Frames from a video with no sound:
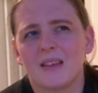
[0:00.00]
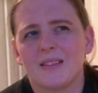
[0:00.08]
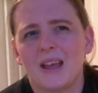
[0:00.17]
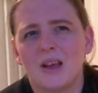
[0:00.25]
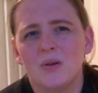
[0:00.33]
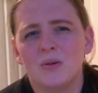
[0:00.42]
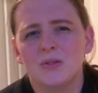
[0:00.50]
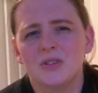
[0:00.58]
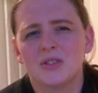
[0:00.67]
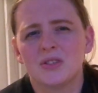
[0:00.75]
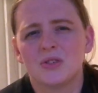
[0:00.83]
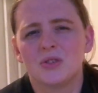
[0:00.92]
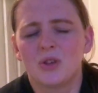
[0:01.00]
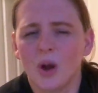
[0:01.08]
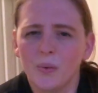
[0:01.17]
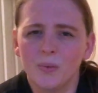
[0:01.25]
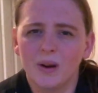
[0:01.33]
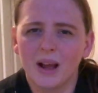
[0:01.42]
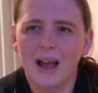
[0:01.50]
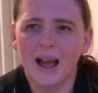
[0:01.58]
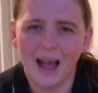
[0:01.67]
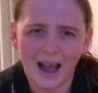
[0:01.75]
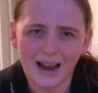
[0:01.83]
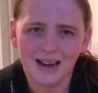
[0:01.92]
they all just don't
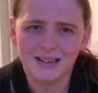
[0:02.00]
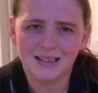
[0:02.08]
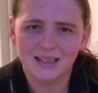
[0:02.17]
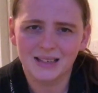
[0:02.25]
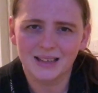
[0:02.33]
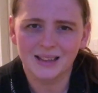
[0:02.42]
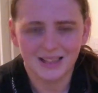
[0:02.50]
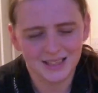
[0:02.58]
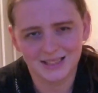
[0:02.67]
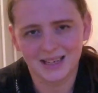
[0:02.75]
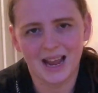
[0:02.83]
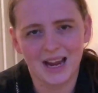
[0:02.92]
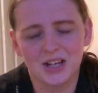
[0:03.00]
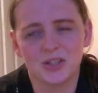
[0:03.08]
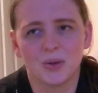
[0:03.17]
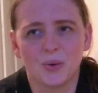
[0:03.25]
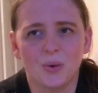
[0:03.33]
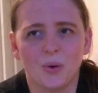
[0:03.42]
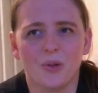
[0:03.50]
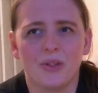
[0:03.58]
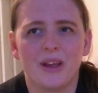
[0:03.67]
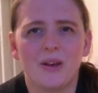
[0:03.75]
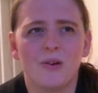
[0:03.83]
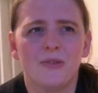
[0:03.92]
act this age at all.
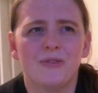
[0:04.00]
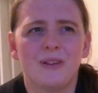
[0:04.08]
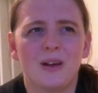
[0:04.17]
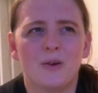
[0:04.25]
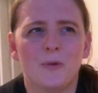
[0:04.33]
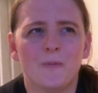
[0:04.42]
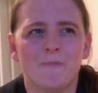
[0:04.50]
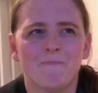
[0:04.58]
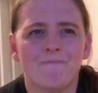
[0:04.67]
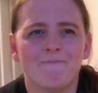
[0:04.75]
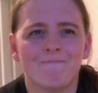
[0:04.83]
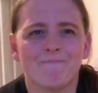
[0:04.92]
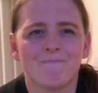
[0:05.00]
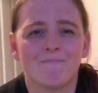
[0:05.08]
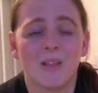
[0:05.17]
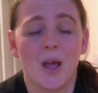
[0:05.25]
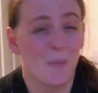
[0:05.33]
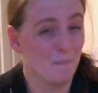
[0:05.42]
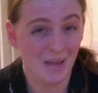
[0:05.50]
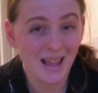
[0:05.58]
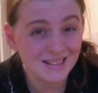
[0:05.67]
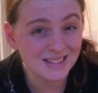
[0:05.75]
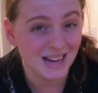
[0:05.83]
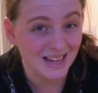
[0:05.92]
They all feel at
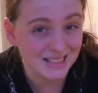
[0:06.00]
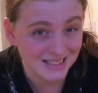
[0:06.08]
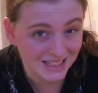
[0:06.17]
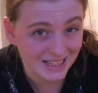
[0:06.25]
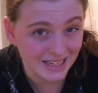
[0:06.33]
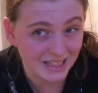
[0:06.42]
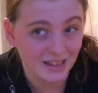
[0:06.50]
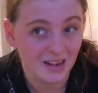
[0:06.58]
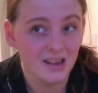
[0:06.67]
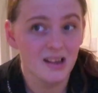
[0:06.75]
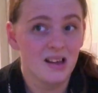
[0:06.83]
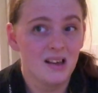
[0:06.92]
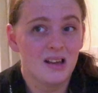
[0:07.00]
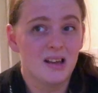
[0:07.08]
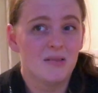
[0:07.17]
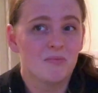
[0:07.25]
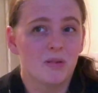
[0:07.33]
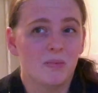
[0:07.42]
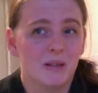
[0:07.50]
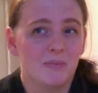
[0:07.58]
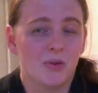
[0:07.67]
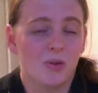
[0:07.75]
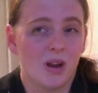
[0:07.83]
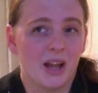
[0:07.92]
best 18, probably
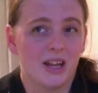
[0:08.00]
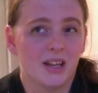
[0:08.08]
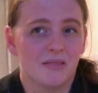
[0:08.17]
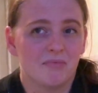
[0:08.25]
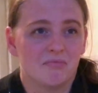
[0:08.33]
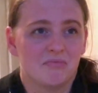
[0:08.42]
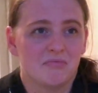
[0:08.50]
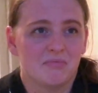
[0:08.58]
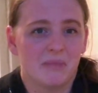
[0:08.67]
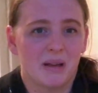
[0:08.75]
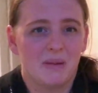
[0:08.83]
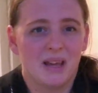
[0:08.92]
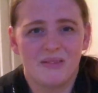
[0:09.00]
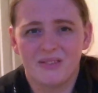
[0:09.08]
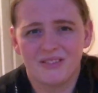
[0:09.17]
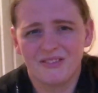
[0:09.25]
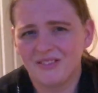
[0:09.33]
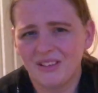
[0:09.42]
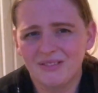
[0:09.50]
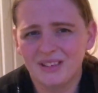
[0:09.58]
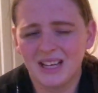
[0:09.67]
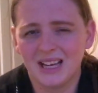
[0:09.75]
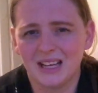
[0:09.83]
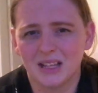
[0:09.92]
more like maybe even
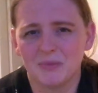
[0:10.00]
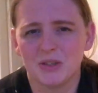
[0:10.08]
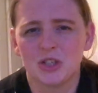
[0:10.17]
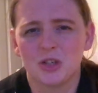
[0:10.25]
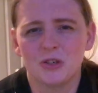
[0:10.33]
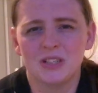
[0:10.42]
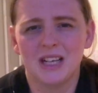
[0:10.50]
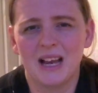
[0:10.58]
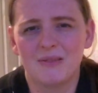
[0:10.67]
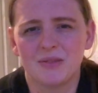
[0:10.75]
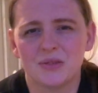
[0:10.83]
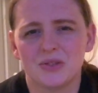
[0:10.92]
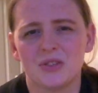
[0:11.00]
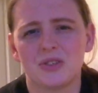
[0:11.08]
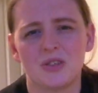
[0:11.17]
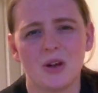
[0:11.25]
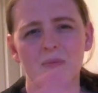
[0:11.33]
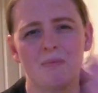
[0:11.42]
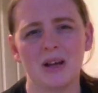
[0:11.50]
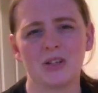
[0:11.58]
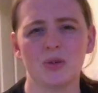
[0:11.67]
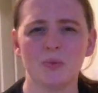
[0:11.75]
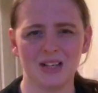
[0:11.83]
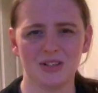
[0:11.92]
15. The maturity levels just don't
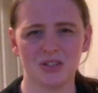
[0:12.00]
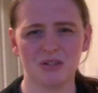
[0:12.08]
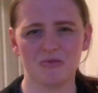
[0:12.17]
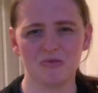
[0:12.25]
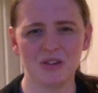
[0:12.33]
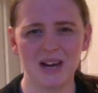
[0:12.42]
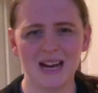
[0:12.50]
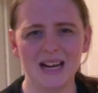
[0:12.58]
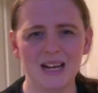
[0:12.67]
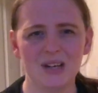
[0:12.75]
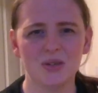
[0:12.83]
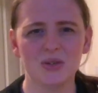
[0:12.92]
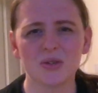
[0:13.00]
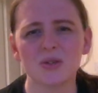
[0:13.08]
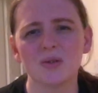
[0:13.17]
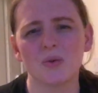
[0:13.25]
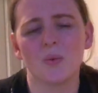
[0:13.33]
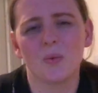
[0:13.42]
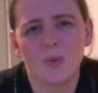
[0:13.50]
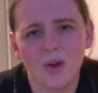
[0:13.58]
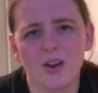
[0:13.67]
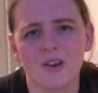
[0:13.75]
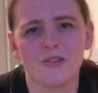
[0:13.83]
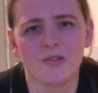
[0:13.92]
match up. It just really doesn't
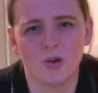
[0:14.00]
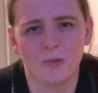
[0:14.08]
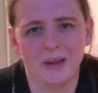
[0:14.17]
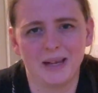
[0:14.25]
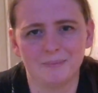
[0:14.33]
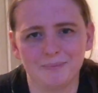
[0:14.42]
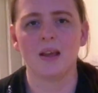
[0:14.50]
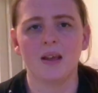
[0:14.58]
work for me.